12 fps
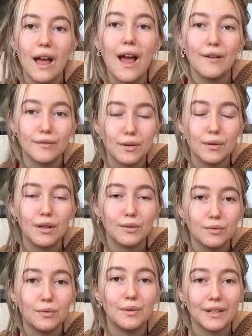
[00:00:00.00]
everyone
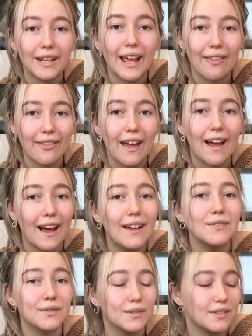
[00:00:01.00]
will want to get their
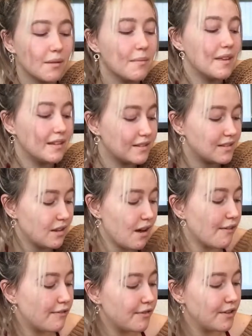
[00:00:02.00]
hands on some of this
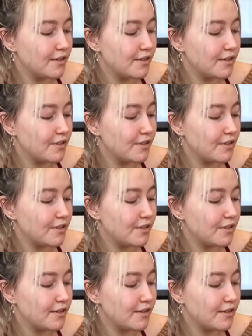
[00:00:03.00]
stuff.